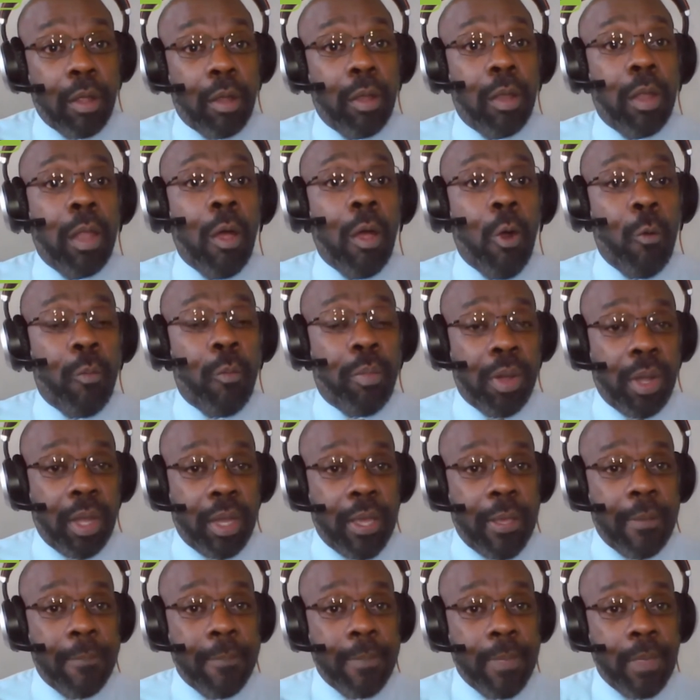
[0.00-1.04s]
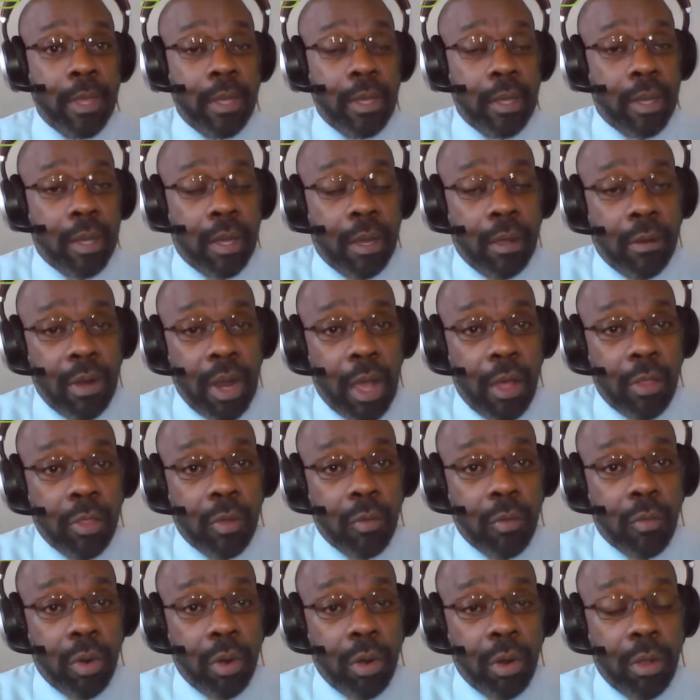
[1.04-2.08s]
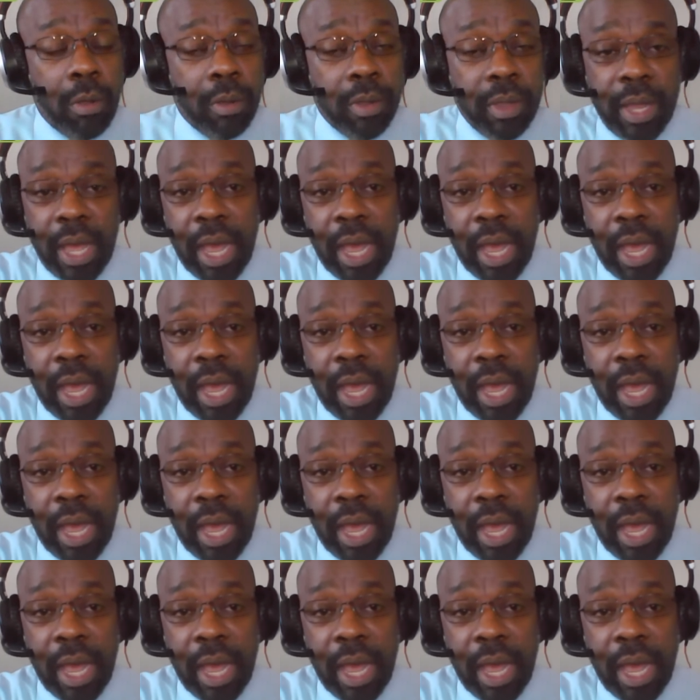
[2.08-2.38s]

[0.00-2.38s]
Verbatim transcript: globally around the world.